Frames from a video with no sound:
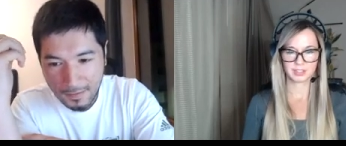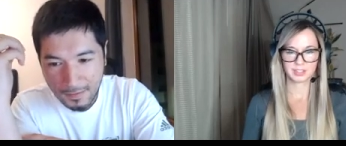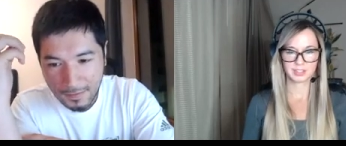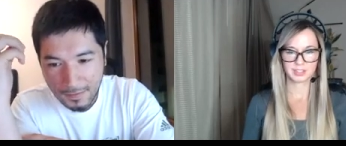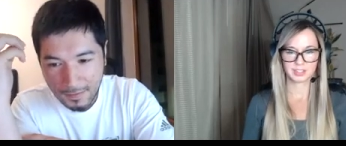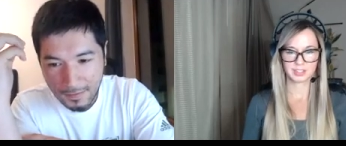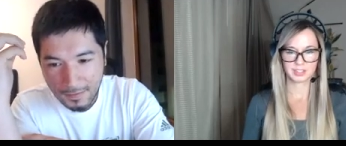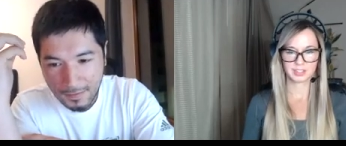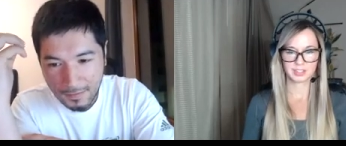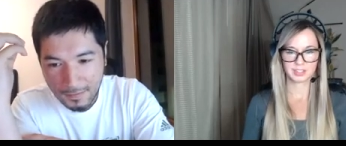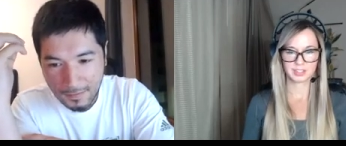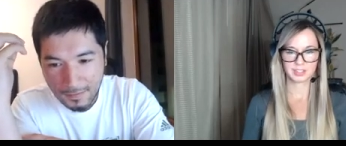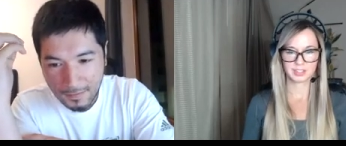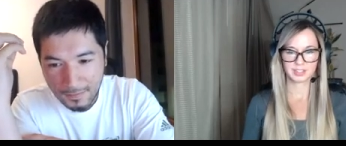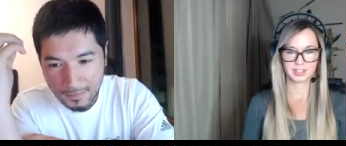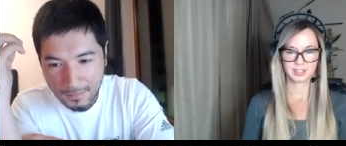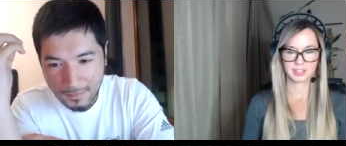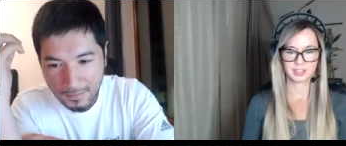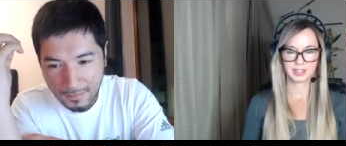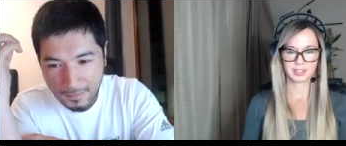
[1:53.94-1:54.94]

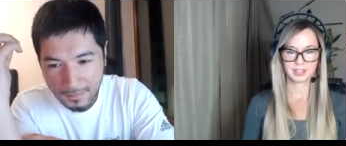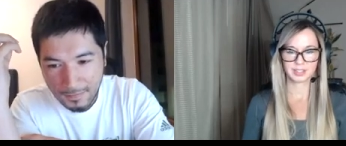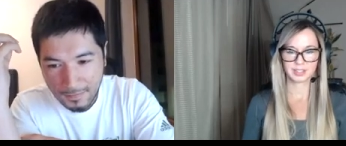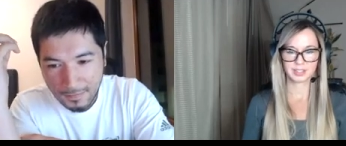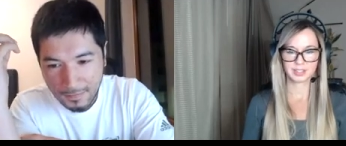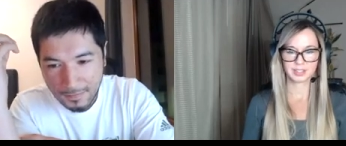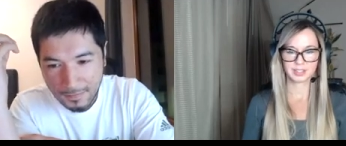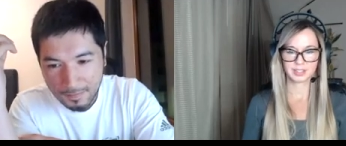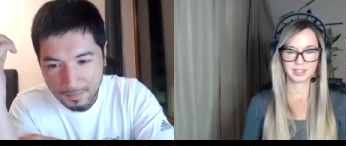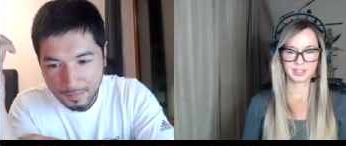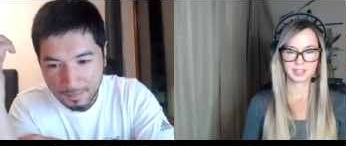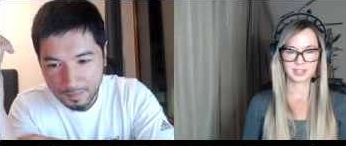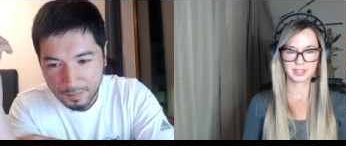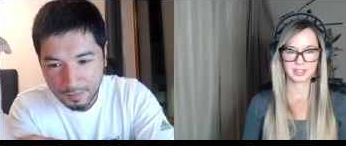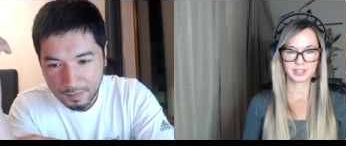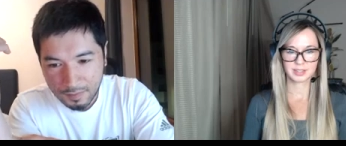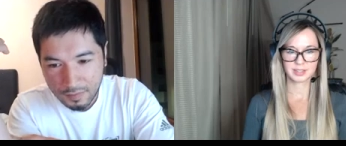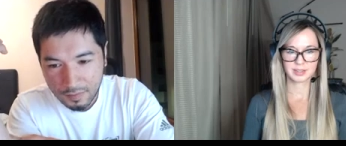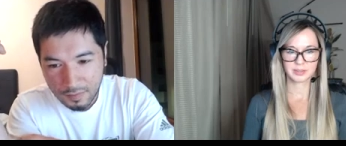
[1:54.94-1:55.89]
(no one is talking)